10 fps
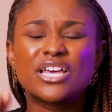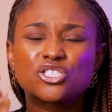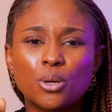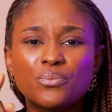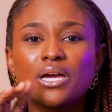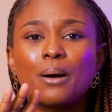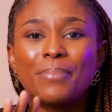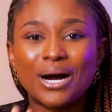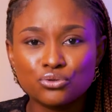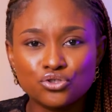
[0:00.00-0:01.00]
There's something
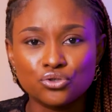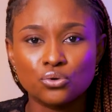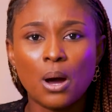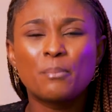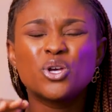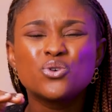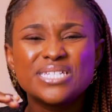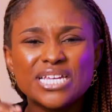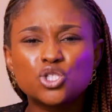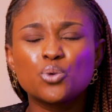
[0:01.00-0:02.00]
about you, but you
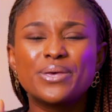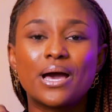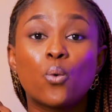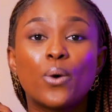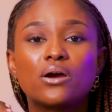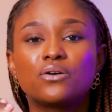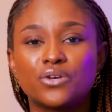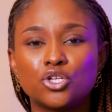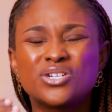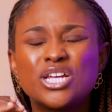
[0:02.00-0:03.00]
need to be aware
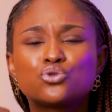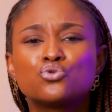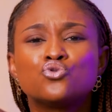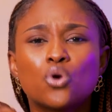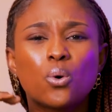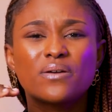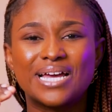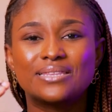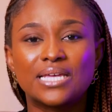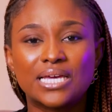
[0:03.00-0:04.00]
of it. You need to know what
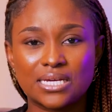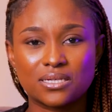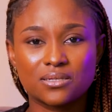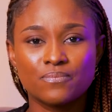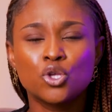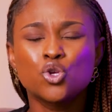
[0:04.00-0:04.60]
that thing is.